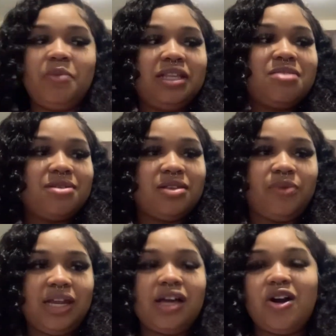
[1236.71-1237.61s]
But this was the
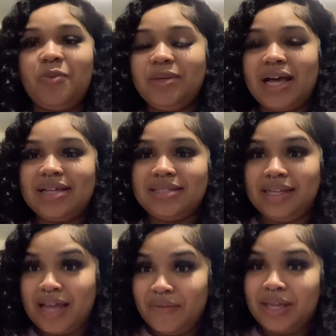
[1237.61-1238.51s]
reading. I hope you guys did
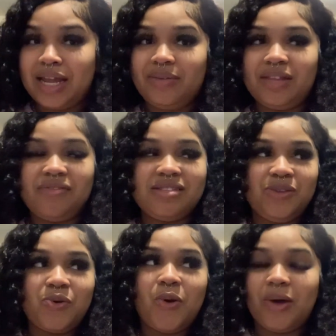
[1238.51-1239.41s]
love it, and I will definitely
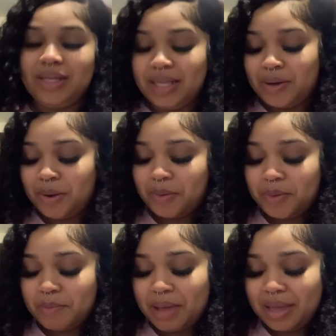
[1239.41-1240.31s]
see you all later.
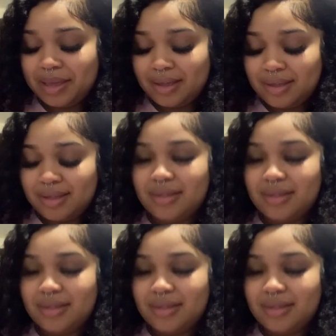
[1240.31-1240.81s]
Bye.